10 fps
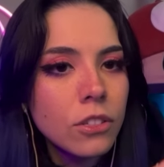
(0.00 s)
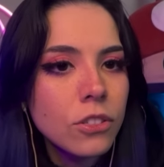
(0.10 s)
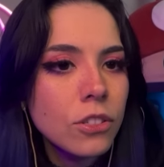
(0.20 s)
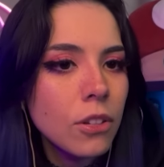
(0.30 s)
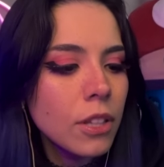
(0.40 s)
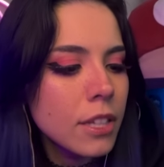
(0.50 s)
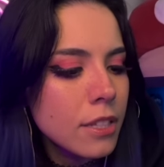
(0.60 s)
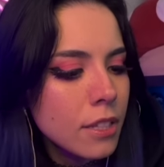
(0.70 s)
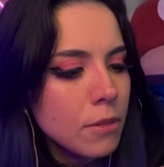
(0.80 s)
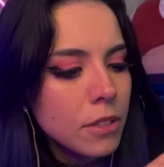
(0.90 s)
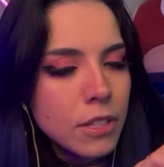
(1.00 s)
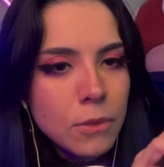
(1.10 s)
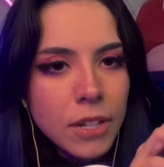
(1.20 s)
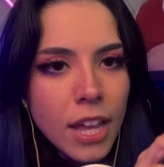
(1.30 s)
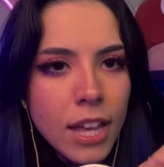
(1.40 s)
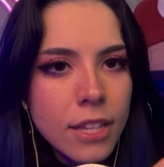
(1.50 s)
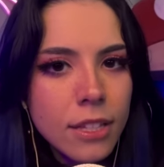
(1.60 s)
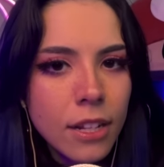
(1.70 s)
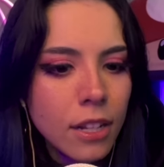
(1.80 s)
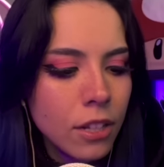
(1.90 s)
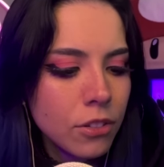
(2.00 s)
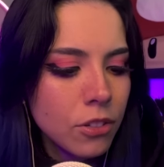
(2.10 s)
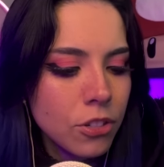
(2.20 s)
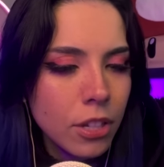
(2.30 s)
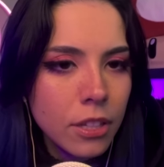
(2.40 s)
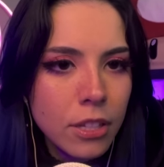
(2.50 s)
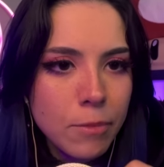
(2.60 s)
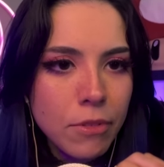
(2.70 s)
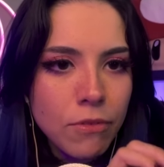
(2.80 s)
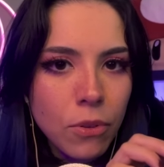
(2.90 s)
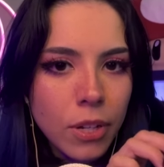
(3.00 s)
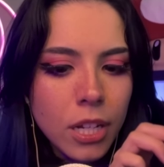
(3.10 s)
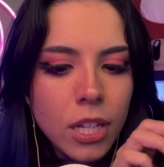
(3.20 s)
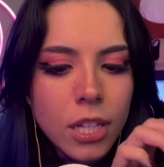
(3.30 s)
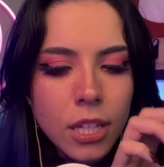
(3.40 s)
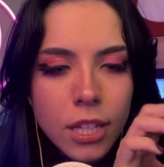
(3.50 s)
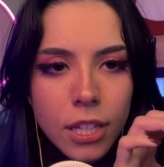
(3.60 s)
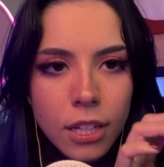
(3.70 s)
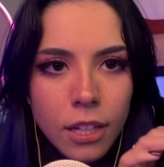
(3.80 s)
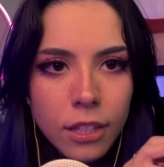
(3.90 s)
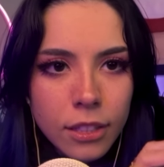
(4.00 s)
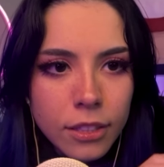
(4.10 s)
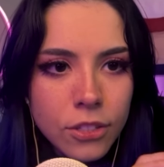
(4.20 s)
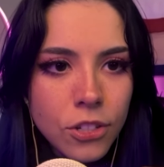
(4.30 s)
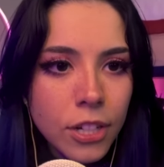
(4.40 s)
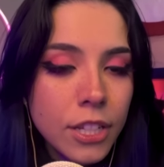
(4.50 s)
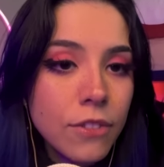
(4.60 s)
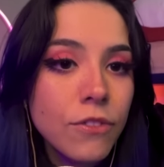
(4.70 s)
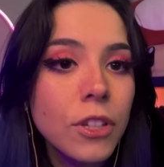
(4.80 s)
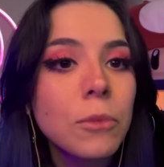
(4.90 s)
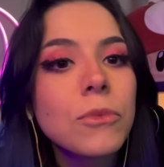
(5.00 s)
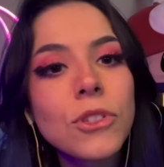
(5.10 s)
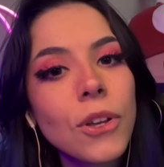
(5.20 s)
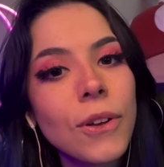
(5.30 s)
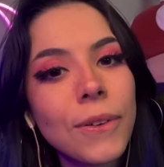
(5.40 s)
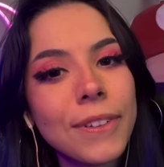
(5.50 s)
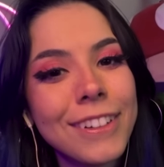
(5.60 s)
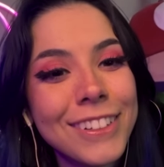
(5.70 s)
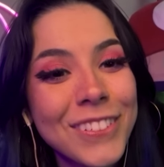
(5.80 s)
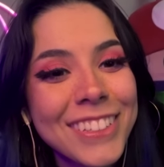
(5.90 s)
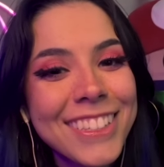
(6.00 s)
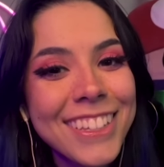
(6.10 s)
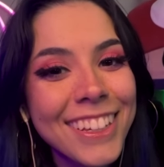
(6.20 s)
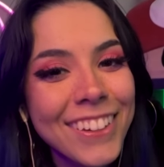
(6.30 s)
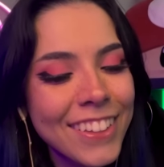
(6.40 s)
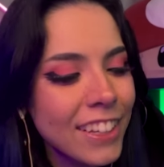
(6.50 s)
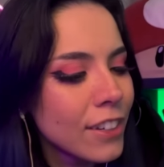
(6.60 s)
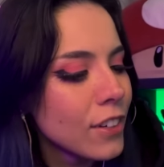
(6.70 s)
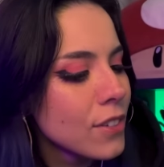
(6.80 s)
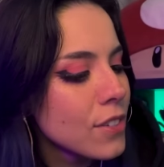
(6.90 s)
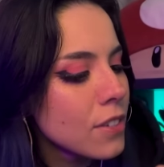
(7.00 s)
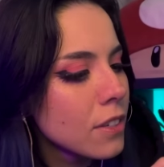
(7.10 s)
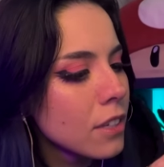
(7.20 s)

So let's see what this one has. I didn't actually check these before uh, starting to film, so we'll see how that goes.